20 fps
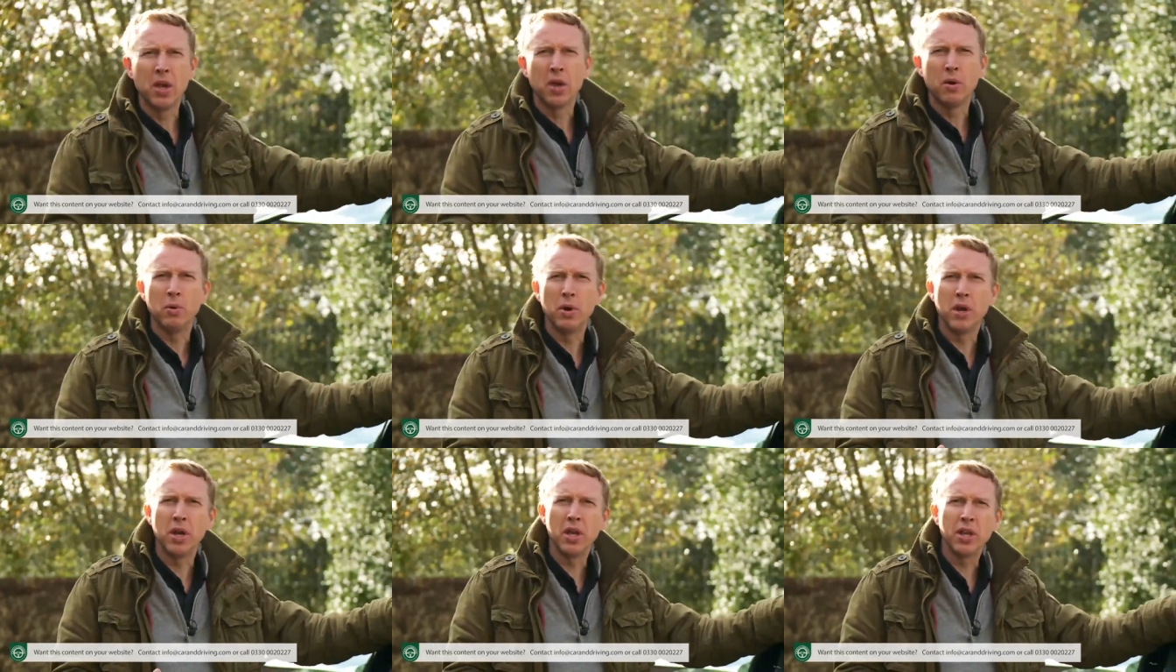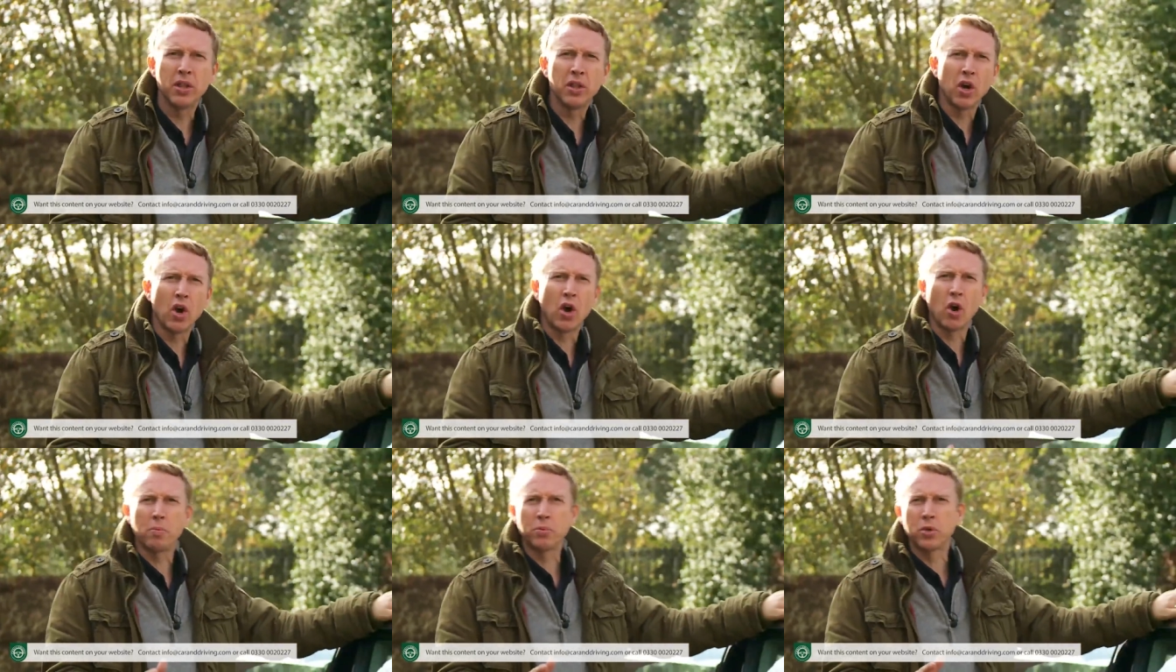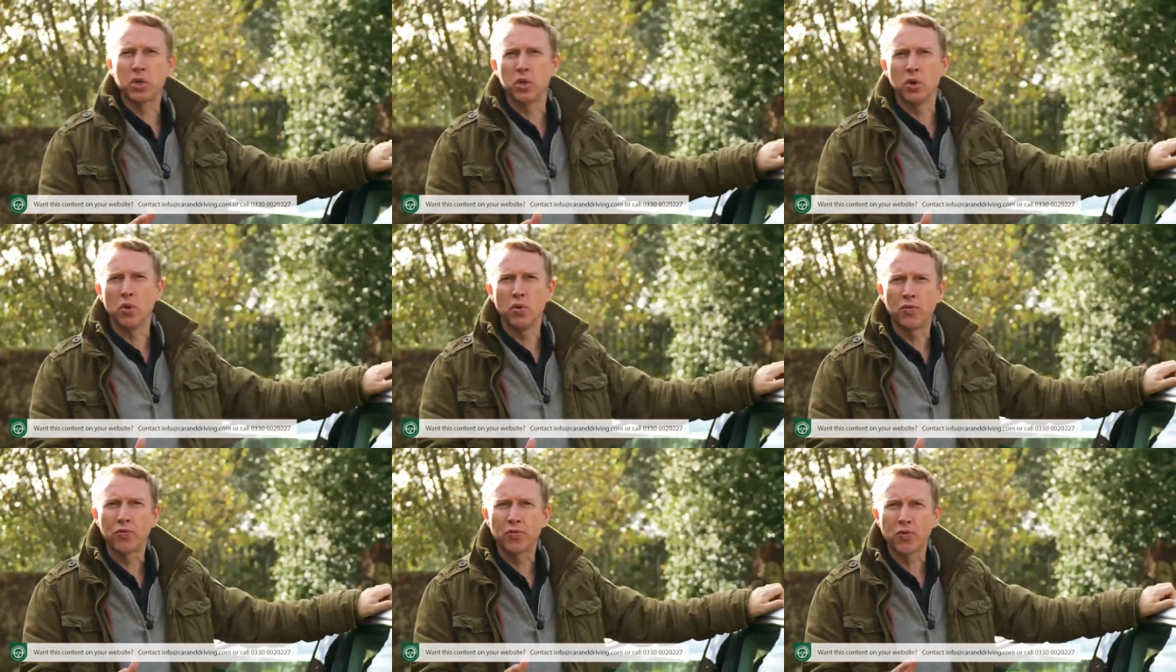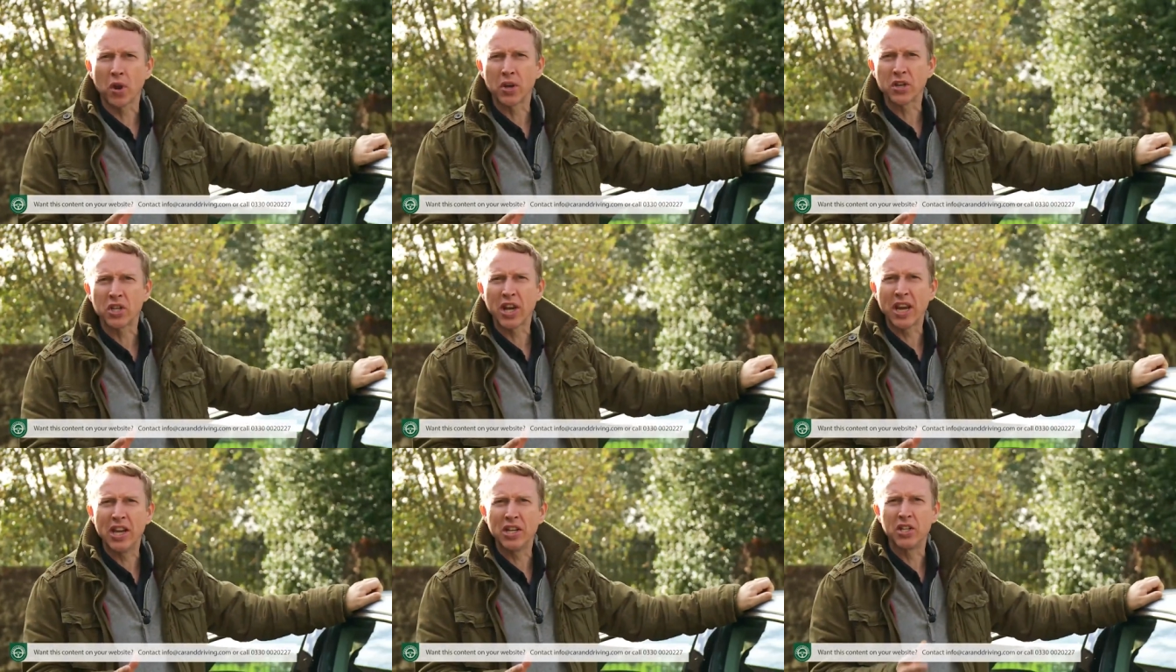with optional
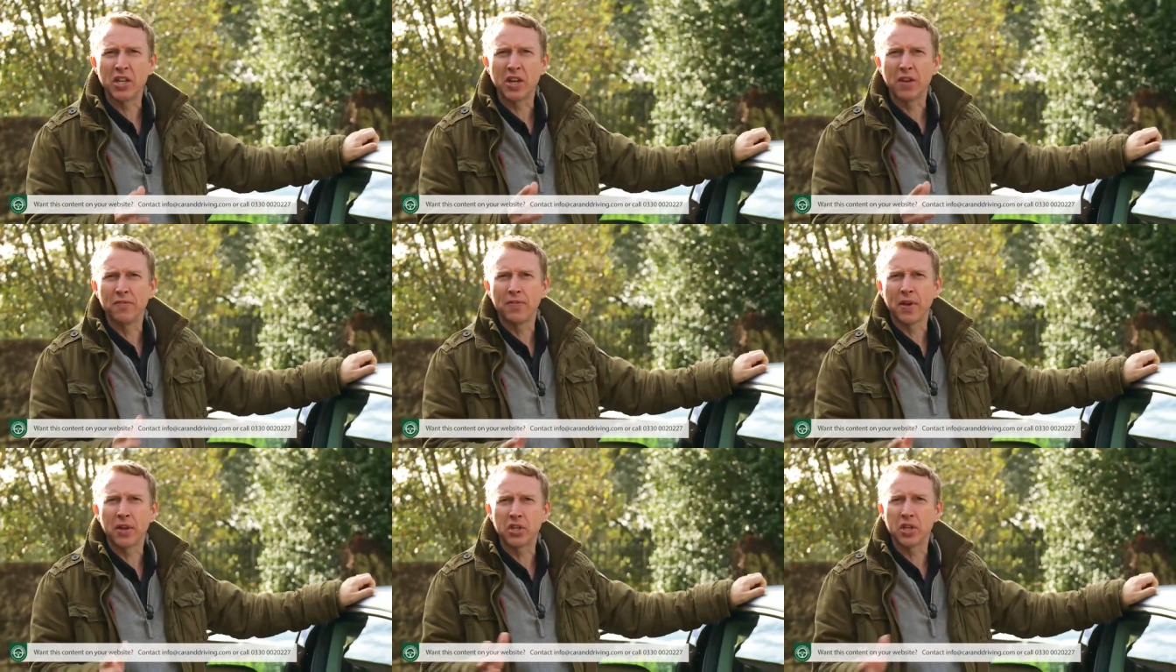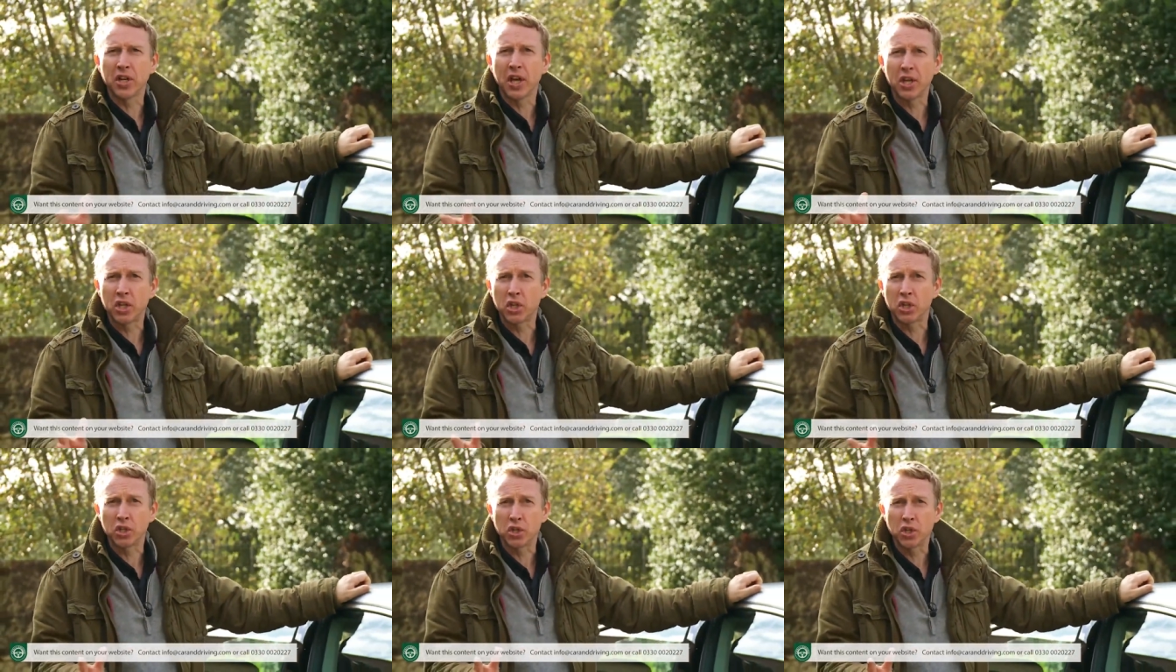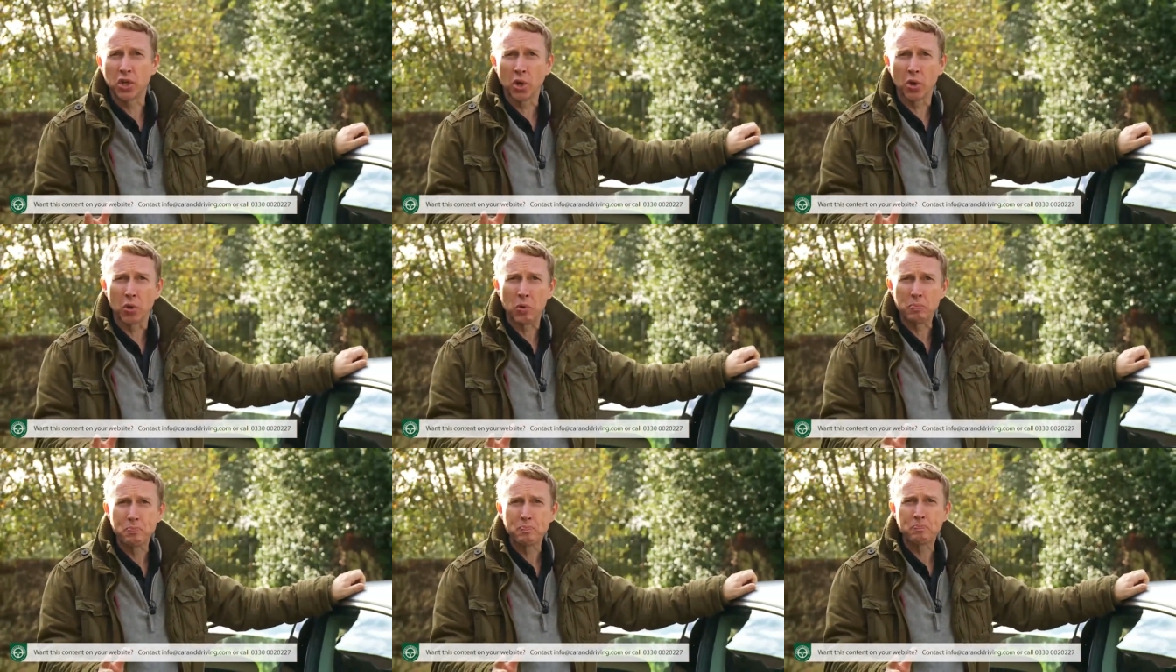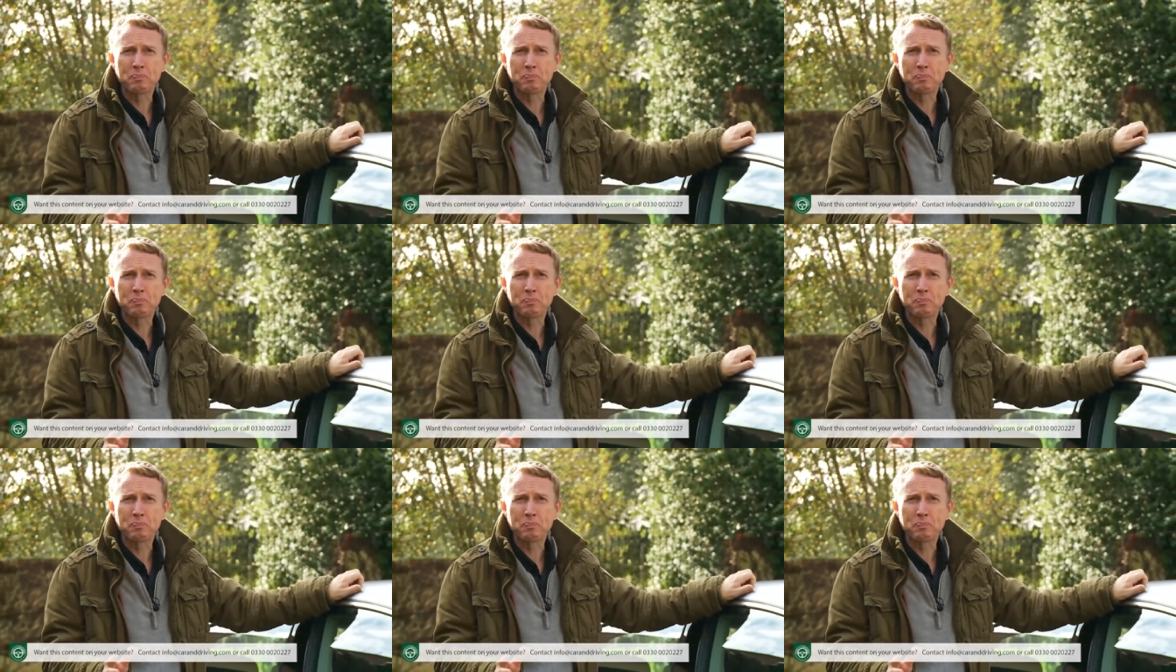front heating and ventilation too.